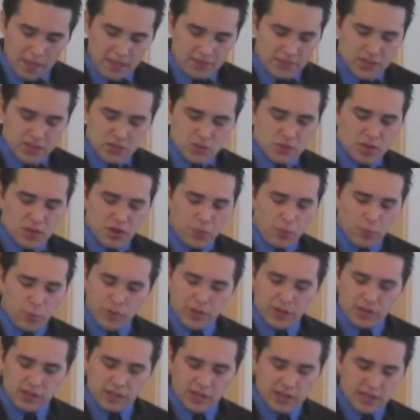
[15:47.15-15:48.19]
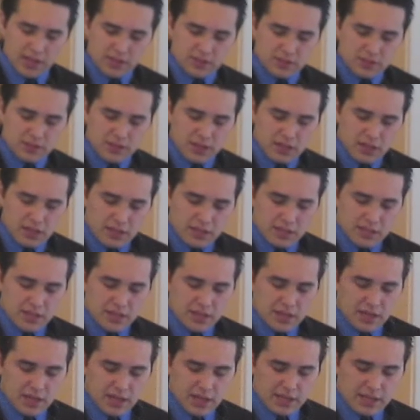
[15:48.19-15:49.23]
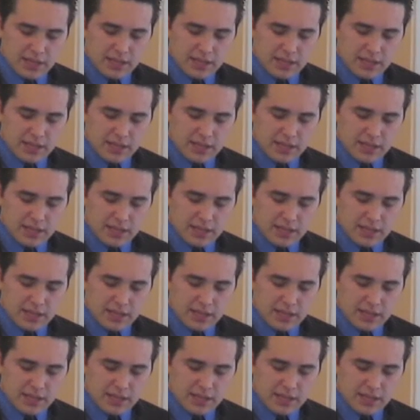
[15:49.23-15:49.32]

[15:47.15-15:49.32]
They do not realize the